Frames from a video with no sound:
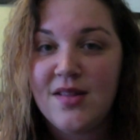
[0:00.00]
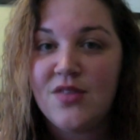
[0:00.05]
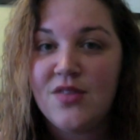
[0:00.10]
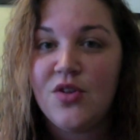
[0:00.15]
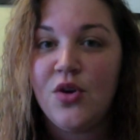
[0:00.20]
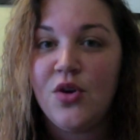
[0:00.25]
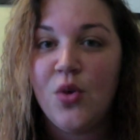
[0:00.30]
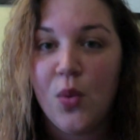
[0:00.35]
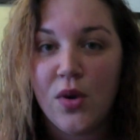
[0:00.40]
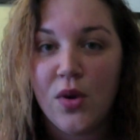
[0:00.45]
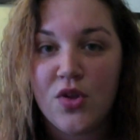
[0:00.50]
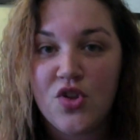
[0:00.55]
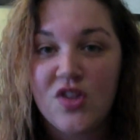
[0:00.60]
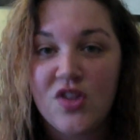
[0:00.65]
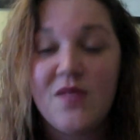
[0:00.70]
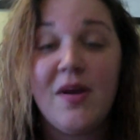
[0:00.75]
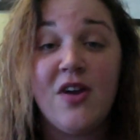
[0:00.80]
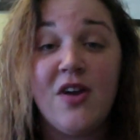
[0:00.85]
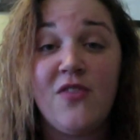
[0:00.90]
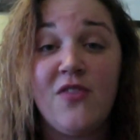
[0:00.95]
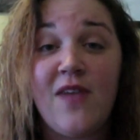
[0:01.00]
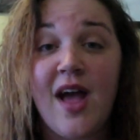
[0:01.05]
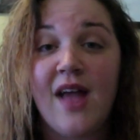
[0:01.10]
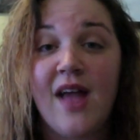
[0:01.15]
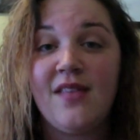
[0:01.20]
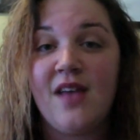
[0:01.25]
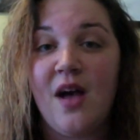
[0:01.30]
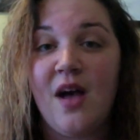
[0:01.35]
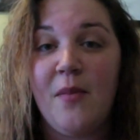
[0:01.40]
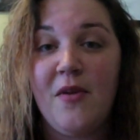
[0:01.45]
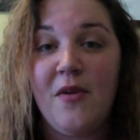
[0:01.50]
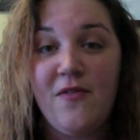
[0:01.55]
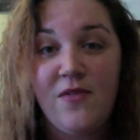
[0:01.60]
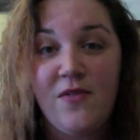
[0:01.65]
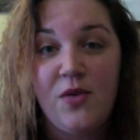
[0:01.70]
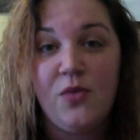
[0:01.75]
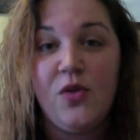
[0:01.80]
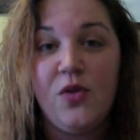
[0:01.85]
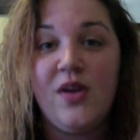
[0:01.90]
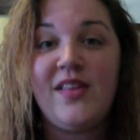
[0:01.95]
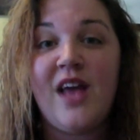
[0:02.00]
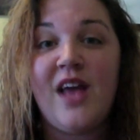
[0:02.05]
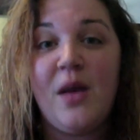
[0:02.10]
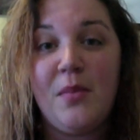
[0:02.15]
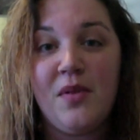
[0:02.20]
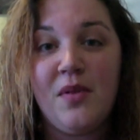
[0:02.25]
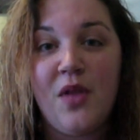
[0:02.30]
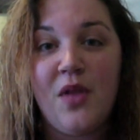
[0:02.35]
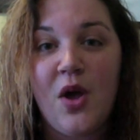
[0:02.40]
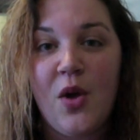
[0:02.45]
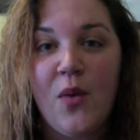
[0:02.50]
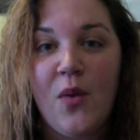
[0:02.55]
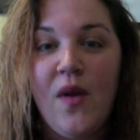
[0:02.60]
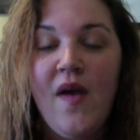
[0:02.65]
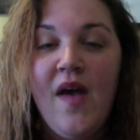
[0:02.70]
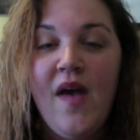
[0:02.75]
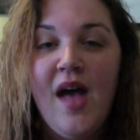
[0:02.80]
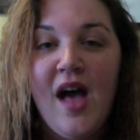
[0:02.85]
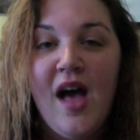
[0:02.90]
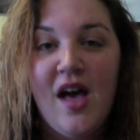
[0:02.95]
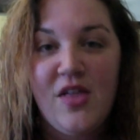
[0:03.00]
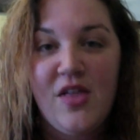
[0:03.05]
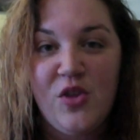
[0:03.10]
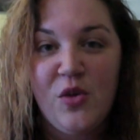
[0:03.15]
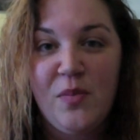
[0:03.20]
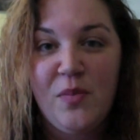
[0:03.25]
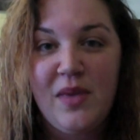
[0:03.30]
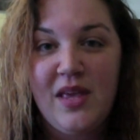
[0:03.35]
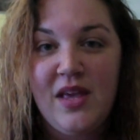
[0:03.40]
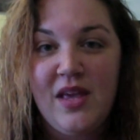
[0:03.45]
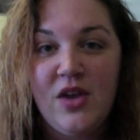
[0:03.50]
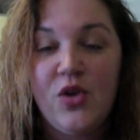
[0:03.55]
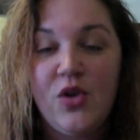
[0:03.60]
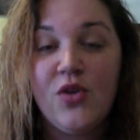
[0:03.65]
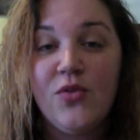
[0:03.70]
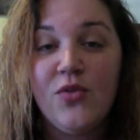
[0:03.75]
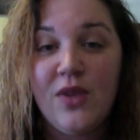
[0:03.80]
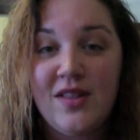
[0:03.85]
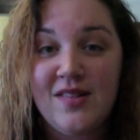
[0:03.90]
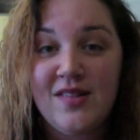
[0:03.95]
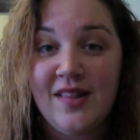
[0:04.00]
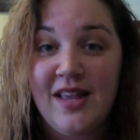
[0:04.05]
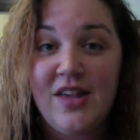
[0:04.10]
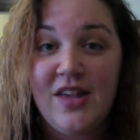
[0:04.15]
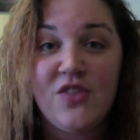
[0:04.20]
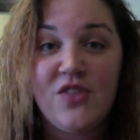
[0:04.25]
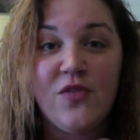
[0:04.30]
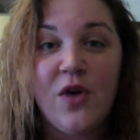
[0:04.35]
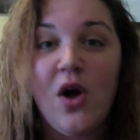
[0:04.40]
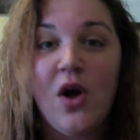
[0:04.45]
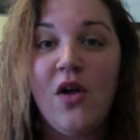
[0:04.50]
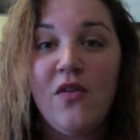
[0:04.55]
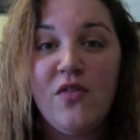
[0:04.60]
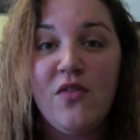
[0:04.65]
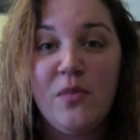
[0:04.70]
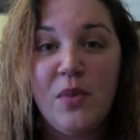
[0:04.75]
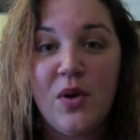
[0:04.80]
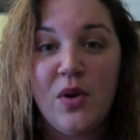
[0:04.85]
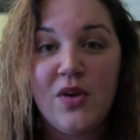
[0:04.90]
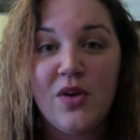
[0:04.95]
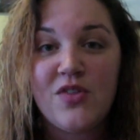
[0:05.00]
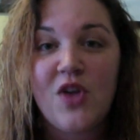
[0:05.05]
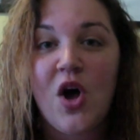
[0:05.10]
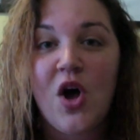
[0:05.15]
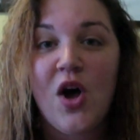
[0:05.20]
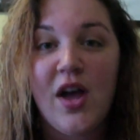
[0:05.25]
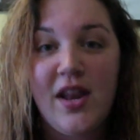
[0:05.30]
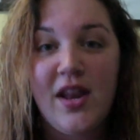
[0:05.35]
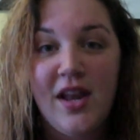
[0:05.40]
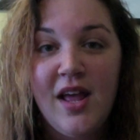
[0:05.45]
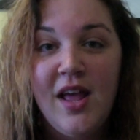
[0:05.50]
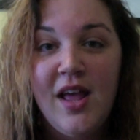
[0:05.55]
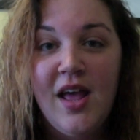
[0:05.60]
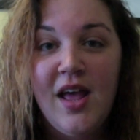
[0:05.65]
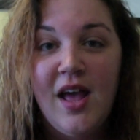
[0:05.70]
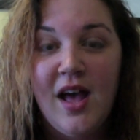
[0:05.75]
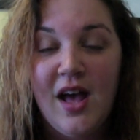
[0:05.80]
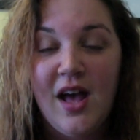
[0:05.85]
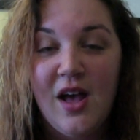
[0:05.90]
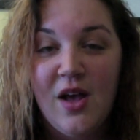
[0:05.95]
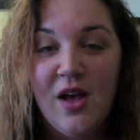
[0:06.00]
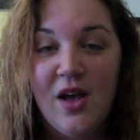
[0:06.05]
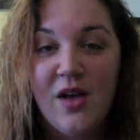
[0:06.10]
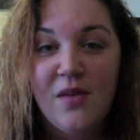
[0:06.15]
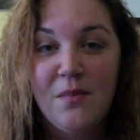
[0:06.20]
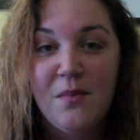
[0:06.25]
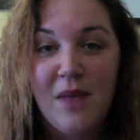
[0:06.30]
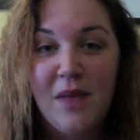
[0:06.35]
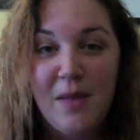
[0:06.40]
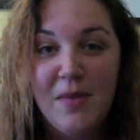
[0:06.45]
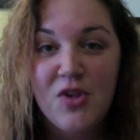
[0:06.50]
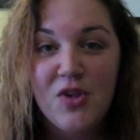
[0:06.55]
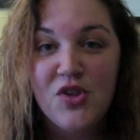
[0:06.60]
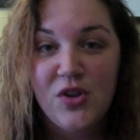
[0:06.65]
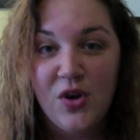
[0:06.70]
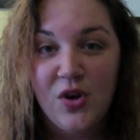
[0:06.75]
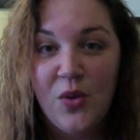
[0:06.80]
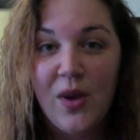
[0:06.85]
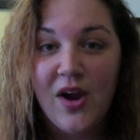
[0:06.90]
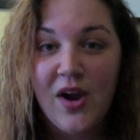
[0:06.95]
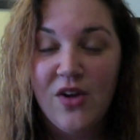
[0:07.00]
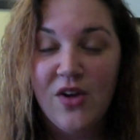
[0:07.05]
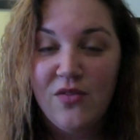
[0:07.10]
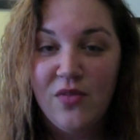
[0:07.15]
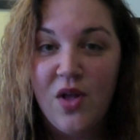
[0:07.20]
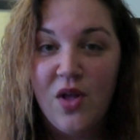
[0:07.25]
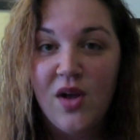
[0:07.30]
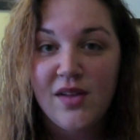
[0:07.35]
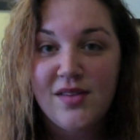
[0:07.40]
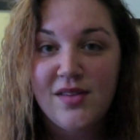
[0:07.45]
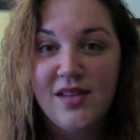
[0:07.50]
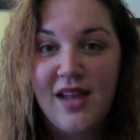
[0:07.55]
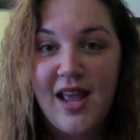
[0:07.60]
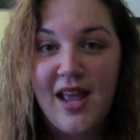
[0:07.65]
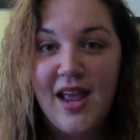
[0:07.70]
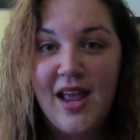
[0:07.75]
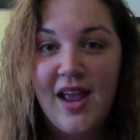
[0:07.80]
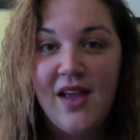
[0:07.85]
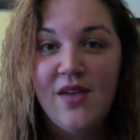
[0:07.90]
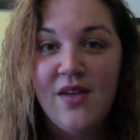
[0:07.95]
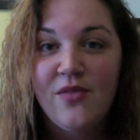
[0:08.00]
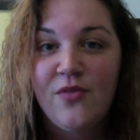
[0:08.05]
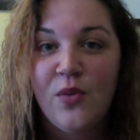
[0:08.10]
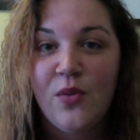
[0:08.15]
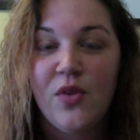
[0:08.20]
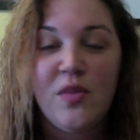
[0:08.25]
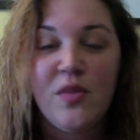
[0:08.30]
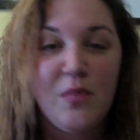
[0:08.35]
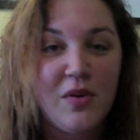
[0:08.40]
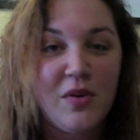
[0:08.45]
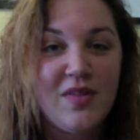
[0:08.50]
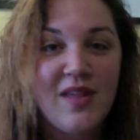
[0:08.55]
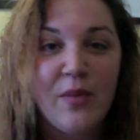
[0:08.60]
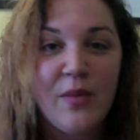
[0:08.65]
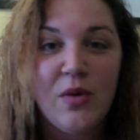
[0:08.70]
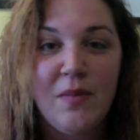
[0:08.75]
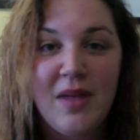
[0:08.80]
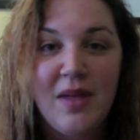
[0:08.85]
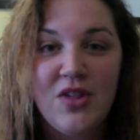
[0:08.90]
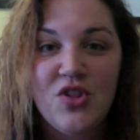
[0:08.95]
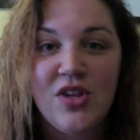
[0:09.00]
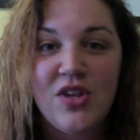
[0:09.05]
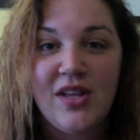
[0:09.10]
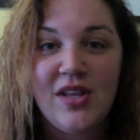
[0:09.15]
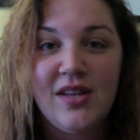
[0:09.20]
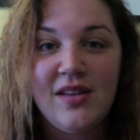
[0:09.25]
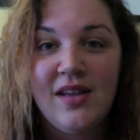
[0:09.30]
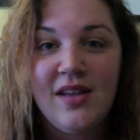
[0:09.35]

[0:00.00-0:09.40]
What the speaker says: It's gorgeous. Matter of fact, if you look down below, there'll be Goodreads links for all of the books on my Mission Acquired vlog today for the books that were mentioned.